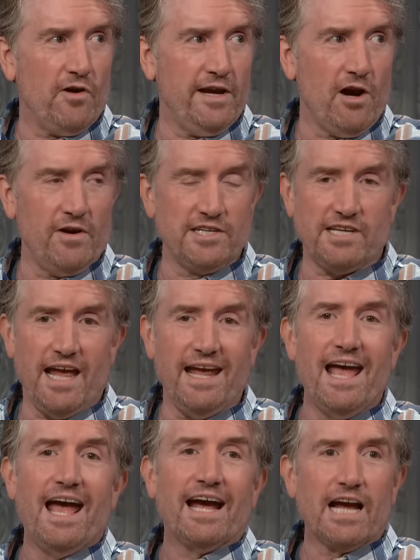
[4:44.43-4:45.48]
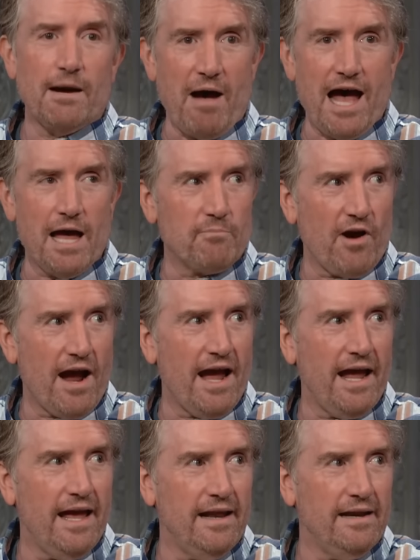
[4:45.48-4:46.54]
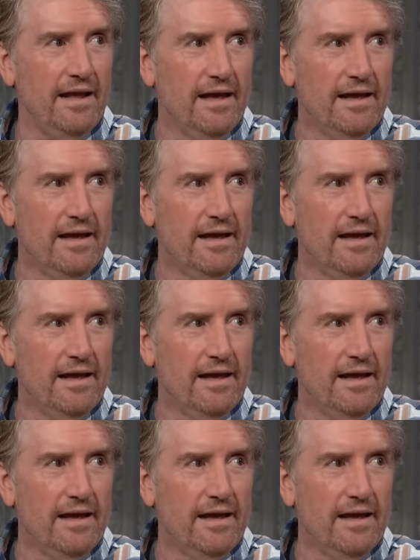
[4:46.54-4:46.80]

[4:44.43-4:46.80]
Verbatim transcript: He'd always say, Come on, Brian,